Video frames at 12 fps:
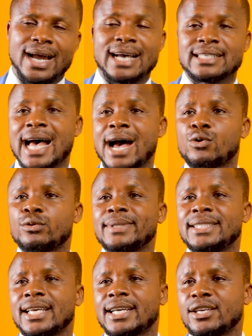as I will
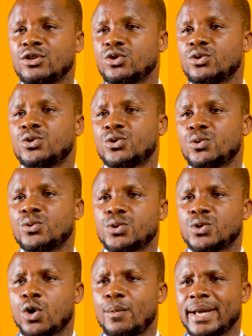be taking you through
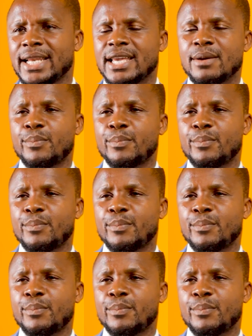so many